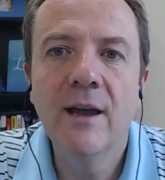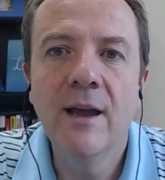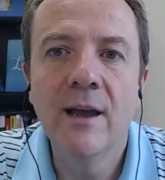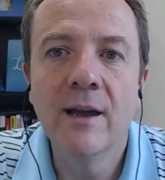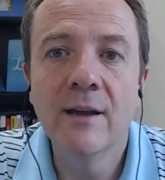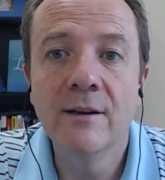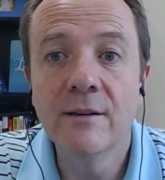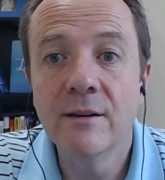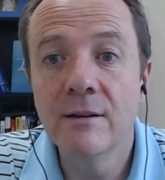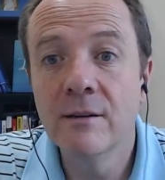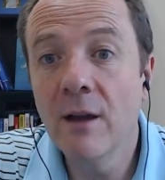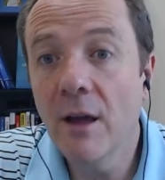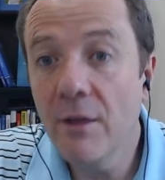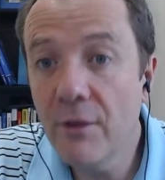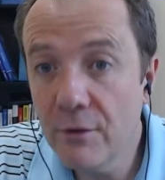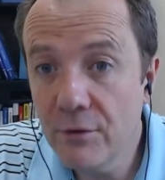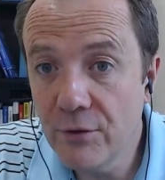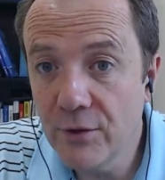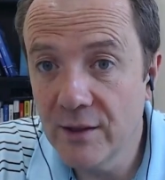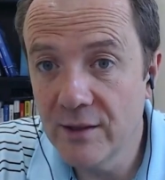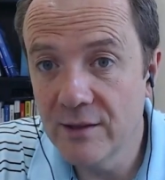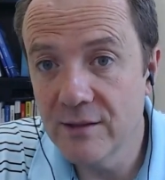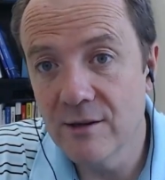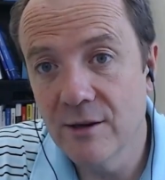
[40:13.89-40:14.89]
And
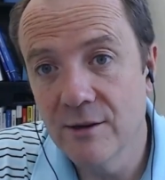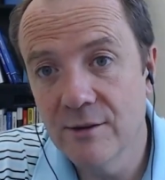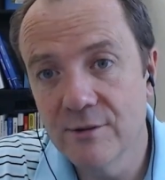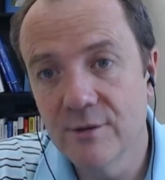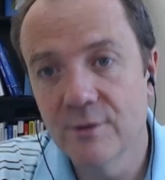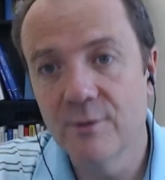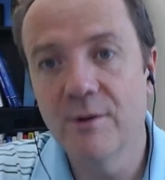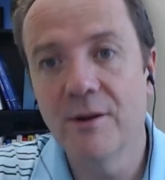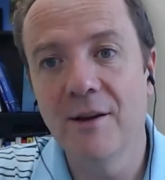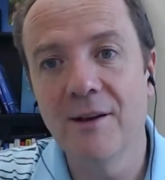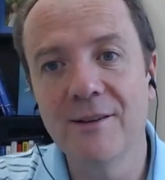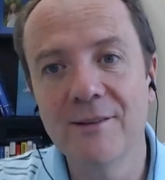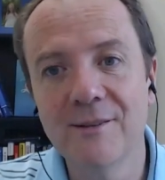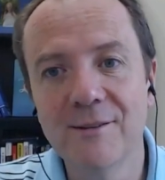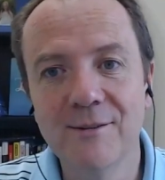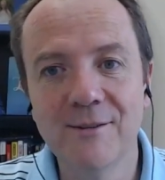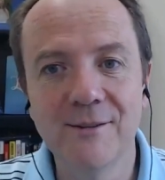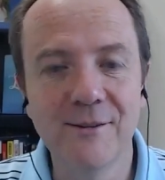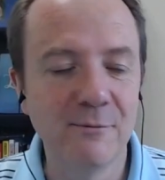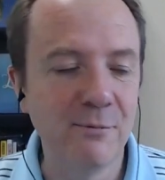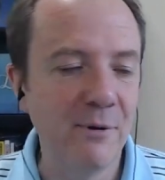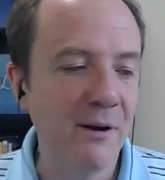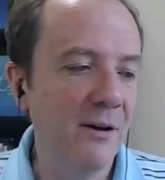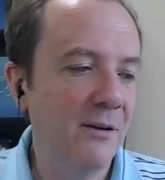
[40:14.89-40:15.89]
another thing that's also
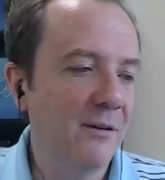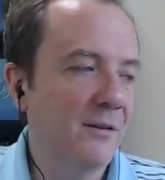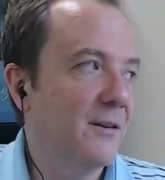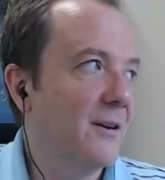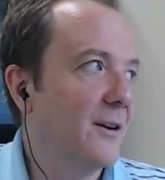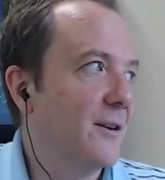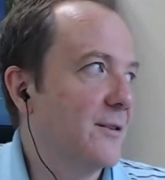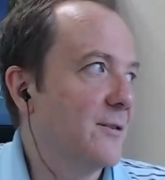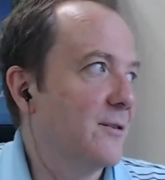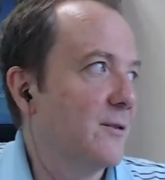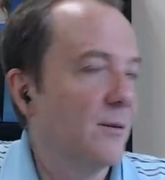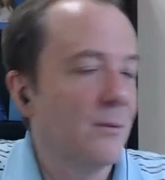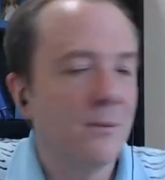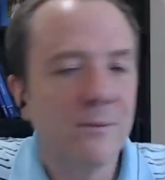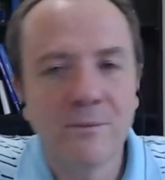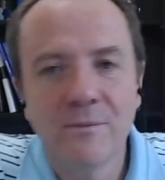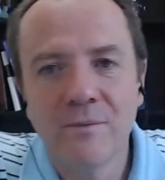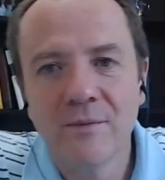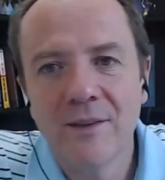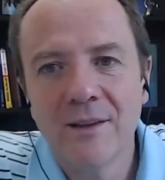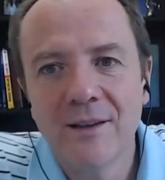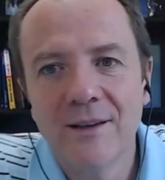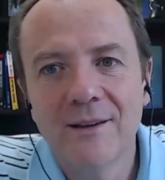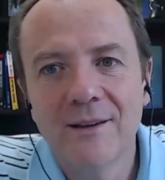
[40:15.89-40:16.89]
nice about custom,